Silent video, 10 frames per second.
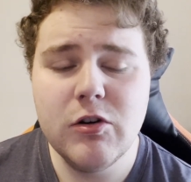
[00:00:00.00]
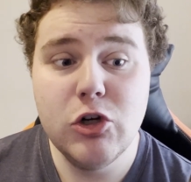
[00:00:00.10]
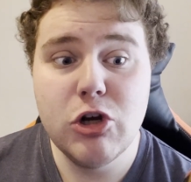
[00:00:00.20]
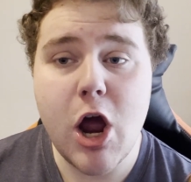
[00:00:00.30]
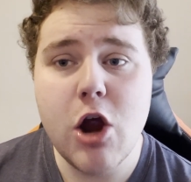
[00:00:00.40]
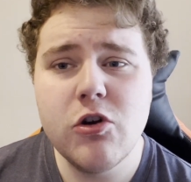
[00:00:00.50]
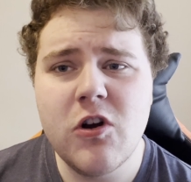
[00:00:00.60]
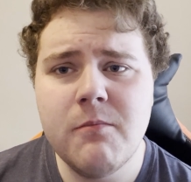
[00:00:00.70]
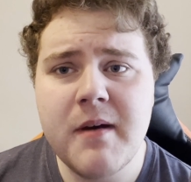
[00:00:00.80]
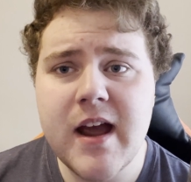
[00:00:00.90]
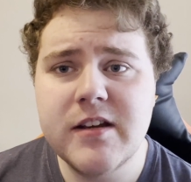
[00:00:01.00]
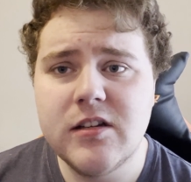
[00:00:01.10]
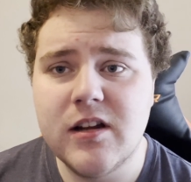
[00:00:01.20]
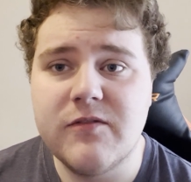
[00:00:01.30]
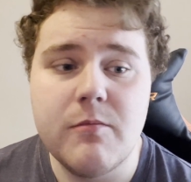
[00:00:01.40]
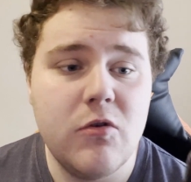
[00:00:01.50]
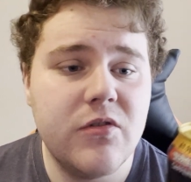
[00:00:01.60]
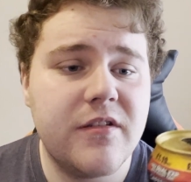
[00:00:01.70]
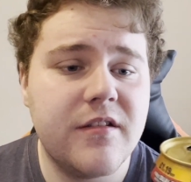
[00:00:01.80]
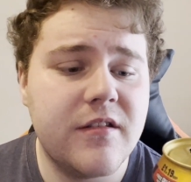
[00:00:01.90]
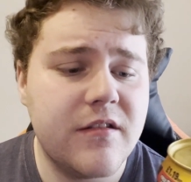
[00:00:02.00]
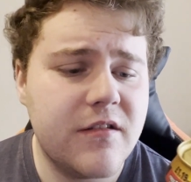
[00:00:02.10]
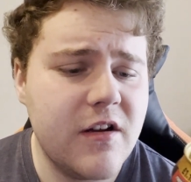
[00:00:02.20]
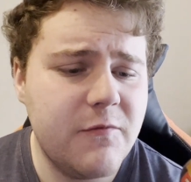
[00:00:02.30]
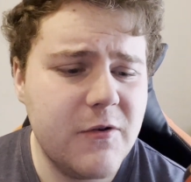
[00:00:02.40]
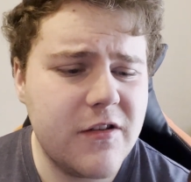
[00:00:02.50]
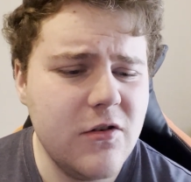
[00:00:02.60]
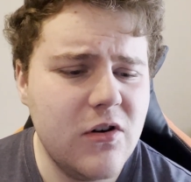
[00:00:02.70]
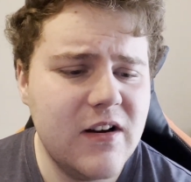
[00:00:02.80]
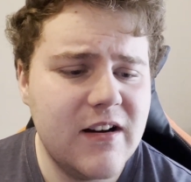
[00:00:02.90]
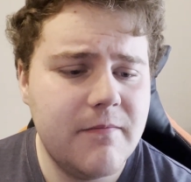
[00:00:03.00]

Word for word: low compared to like the monsters and stuff, but it's not